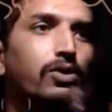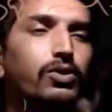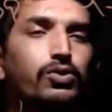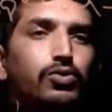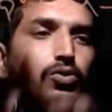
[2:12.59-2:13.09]

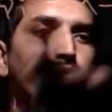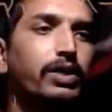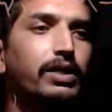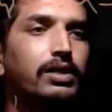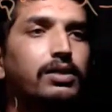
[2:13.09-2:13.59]
So
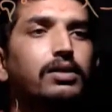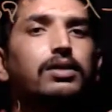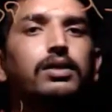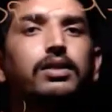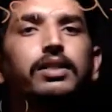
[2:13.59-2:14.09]
here
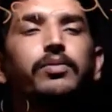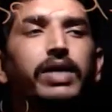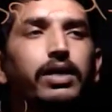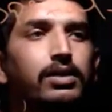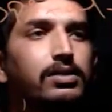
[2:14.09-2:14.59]
they may
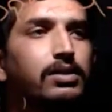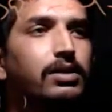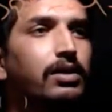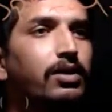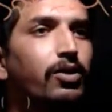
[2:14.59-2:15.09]
ask
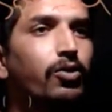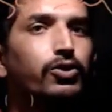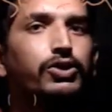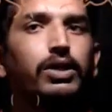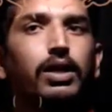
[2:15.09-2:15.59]
a
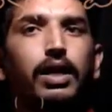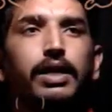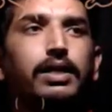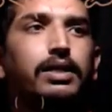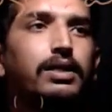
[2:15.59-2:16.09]
question like